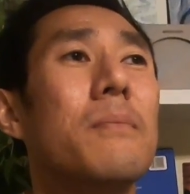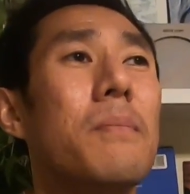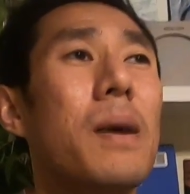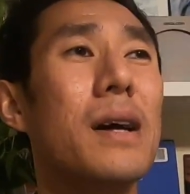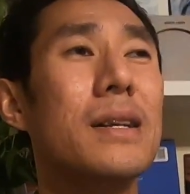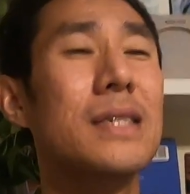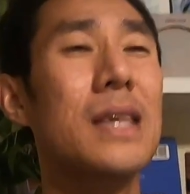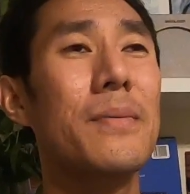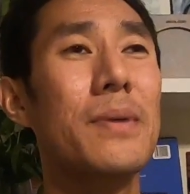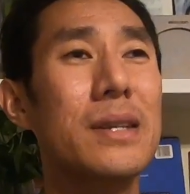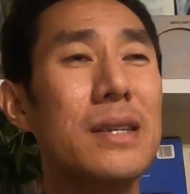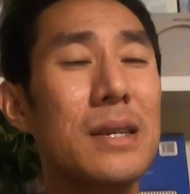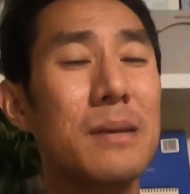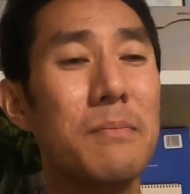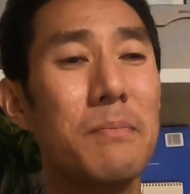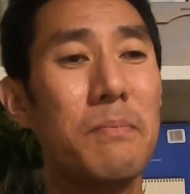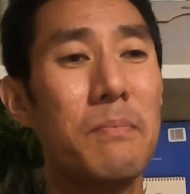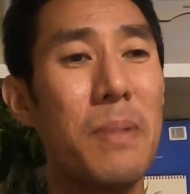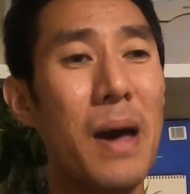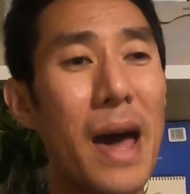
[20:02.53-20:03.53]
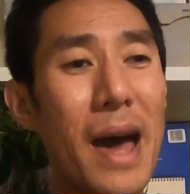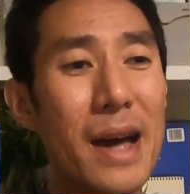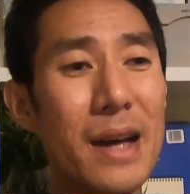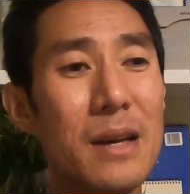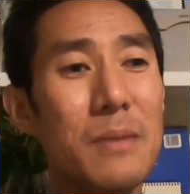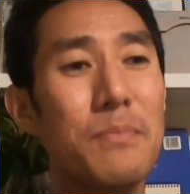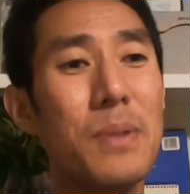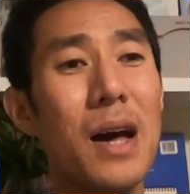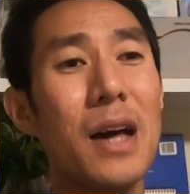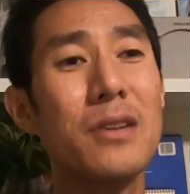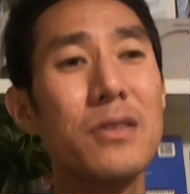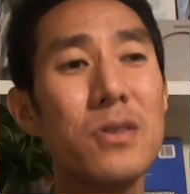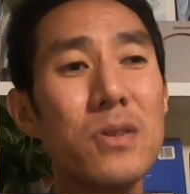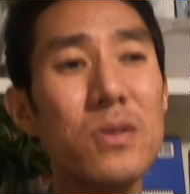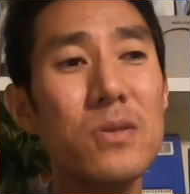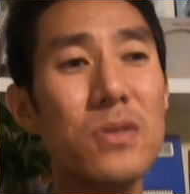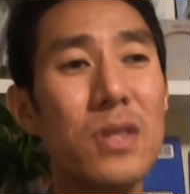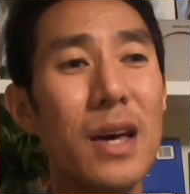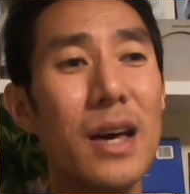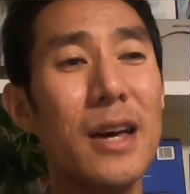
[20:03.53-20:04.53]
by the time I get back. But I
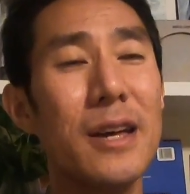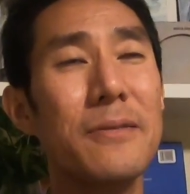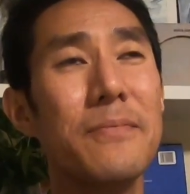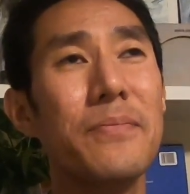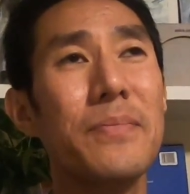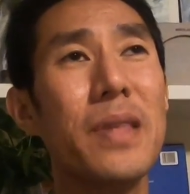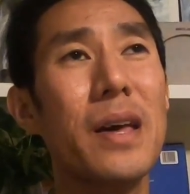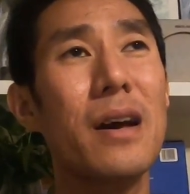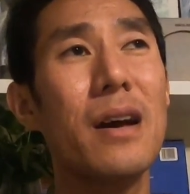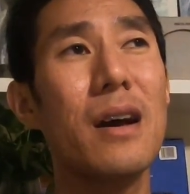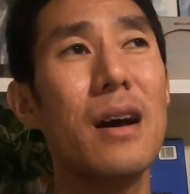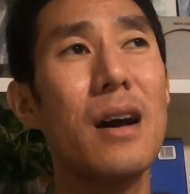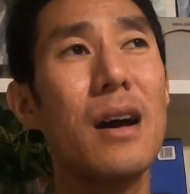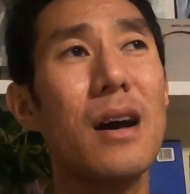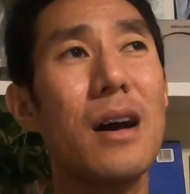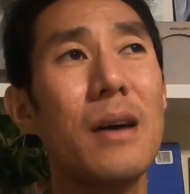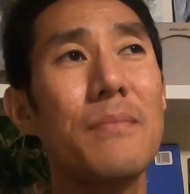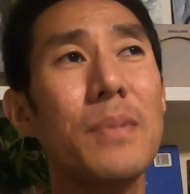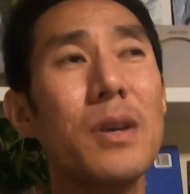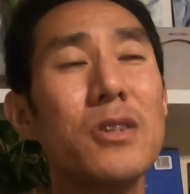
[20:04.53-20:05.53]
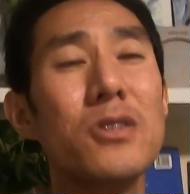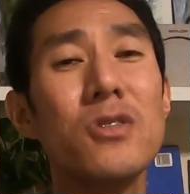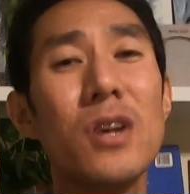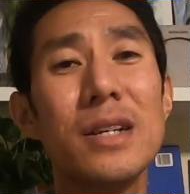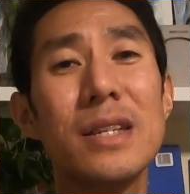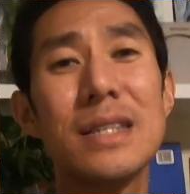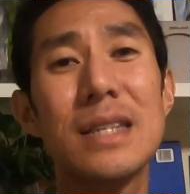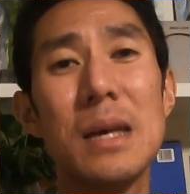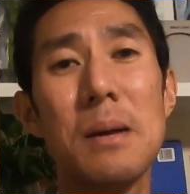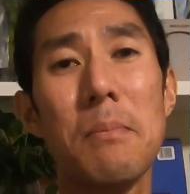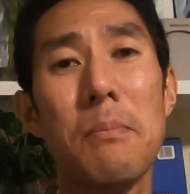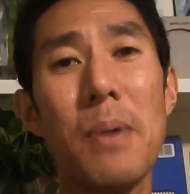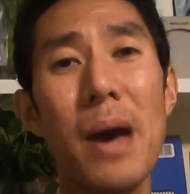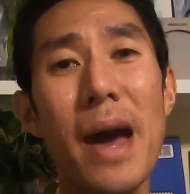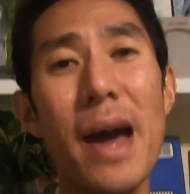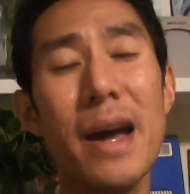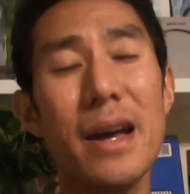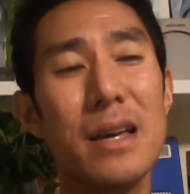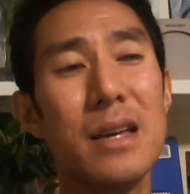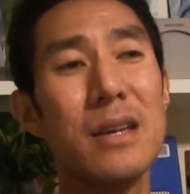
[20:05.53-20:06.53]
knew that I'm not sure I can get
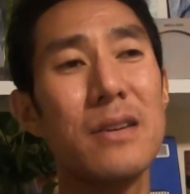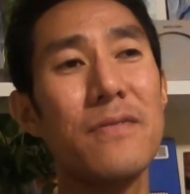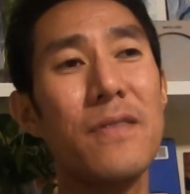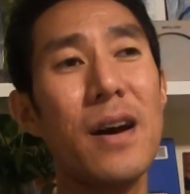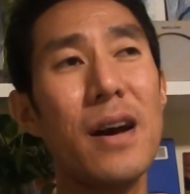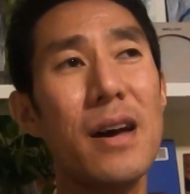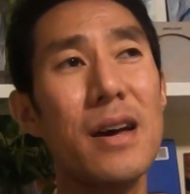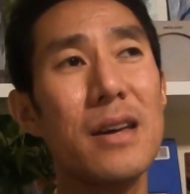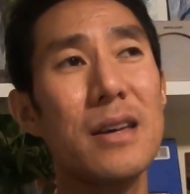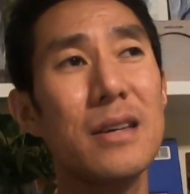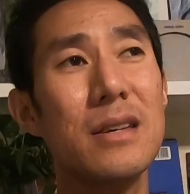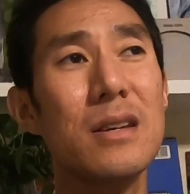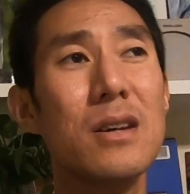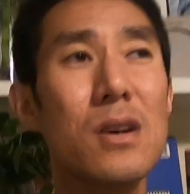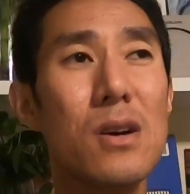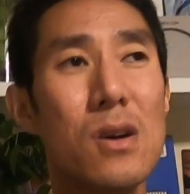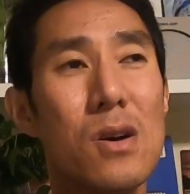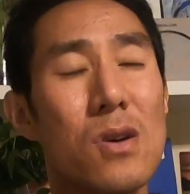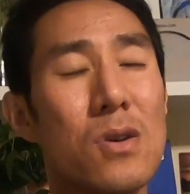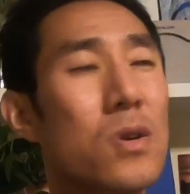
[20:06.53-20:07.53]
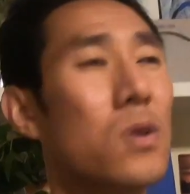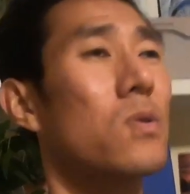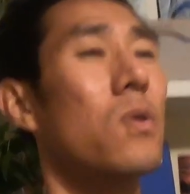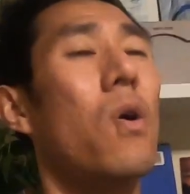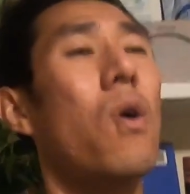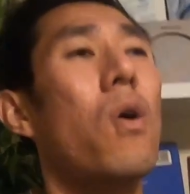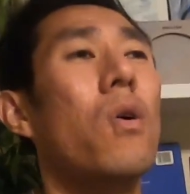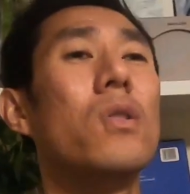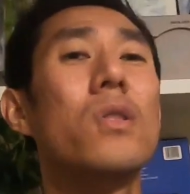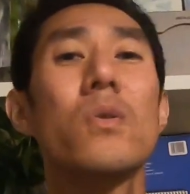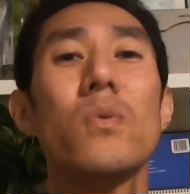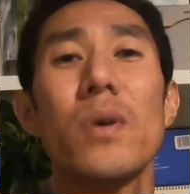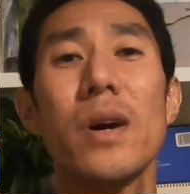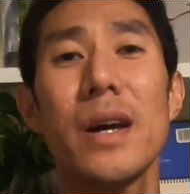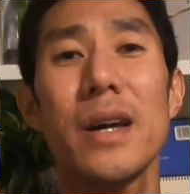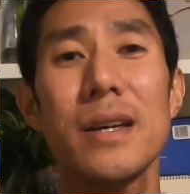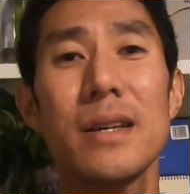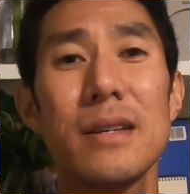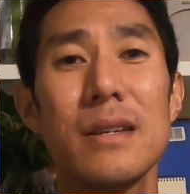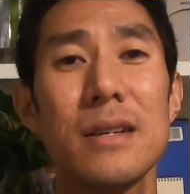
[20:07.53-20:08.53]
back if I go all the
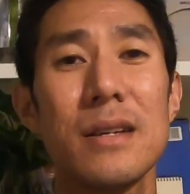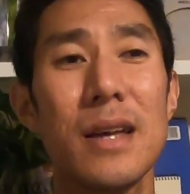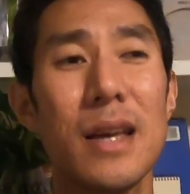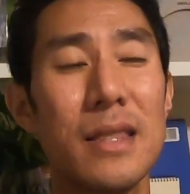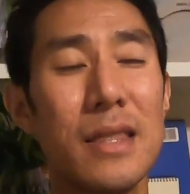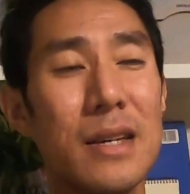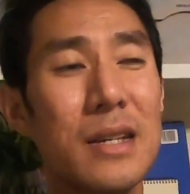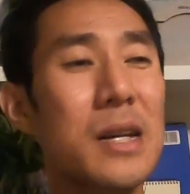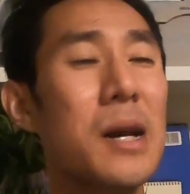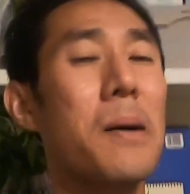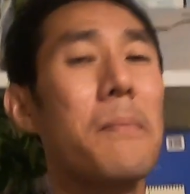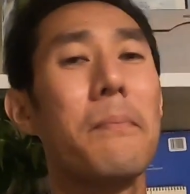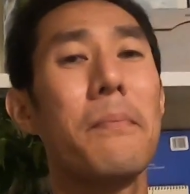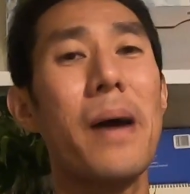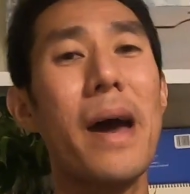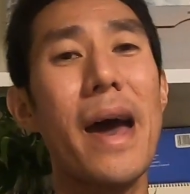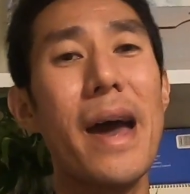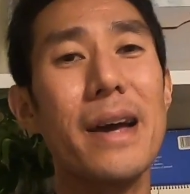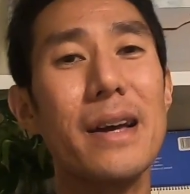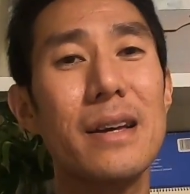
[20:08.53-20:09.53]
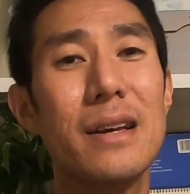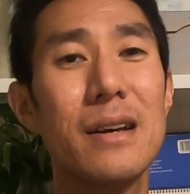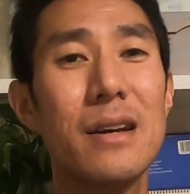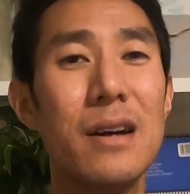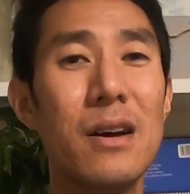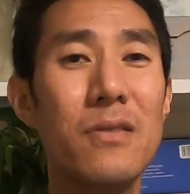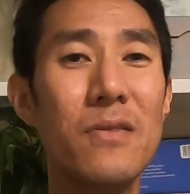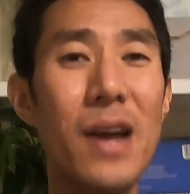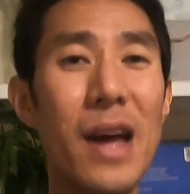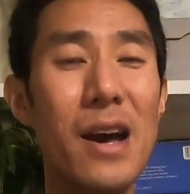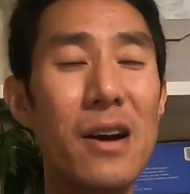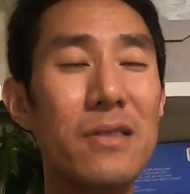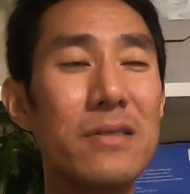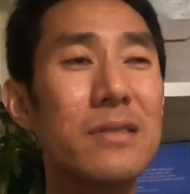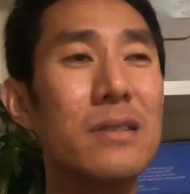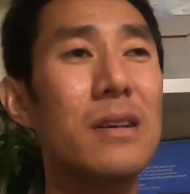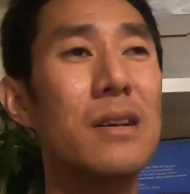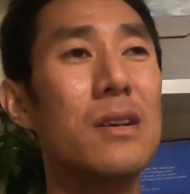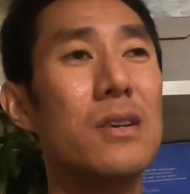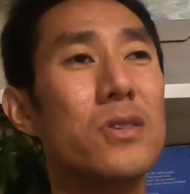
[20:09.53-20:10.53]
way and then come back around.